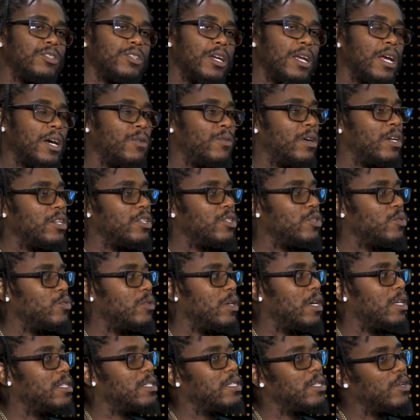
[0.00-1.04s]
to try one
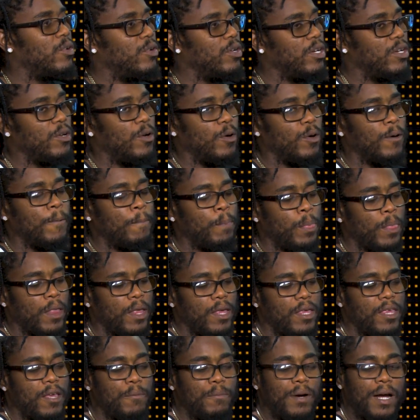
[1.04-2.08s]
tune and see how it go.
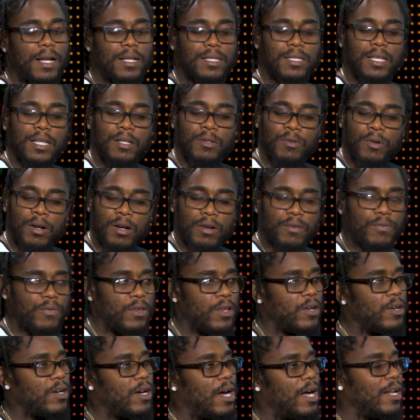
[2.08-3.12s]
You might see it work
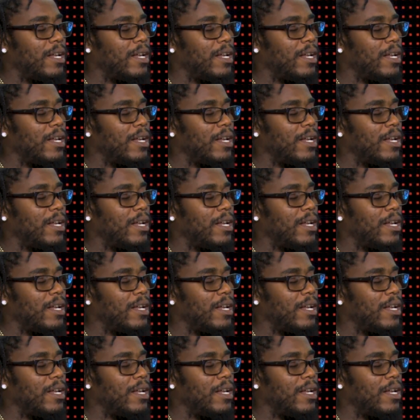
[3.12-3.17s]
for you,